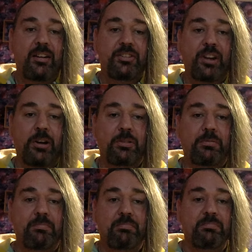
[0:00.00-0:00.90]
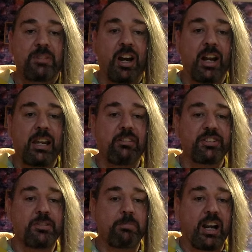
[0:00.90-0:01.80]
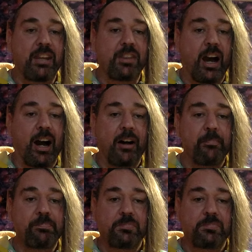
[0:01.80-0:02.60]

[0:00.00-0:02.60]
So the idea is to break that.